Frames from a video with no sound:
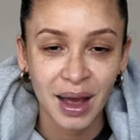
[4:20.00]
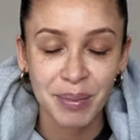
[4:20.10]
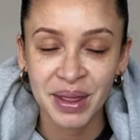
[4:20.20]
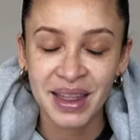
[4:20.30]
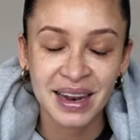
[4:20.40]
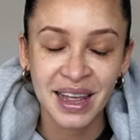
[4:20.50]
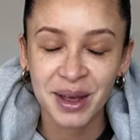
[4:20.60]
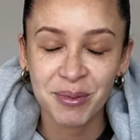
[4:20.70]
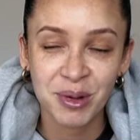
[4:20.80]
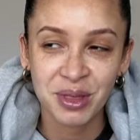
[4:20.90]
But then like,
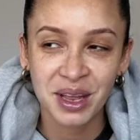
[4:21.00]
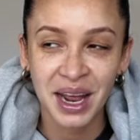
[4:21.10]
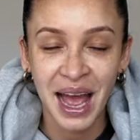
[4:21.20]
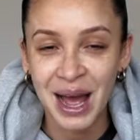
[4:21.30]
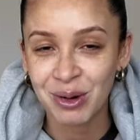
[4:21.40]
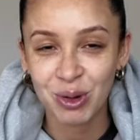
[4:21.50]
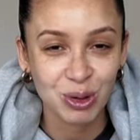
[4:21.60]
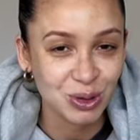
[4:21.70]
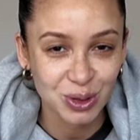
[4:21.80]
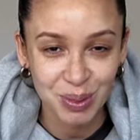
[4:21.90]
we were thinking like, how
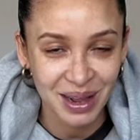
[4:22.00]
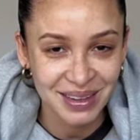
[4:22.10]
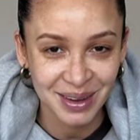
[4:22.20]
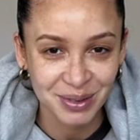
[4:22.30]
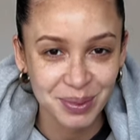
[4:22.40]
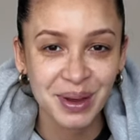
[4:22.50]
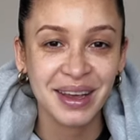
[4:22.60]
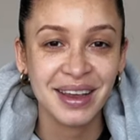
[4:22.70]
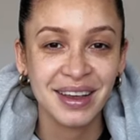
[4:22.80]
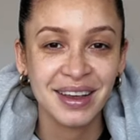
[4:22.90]
long does the playlist have to
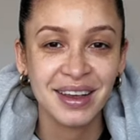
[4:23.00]
be?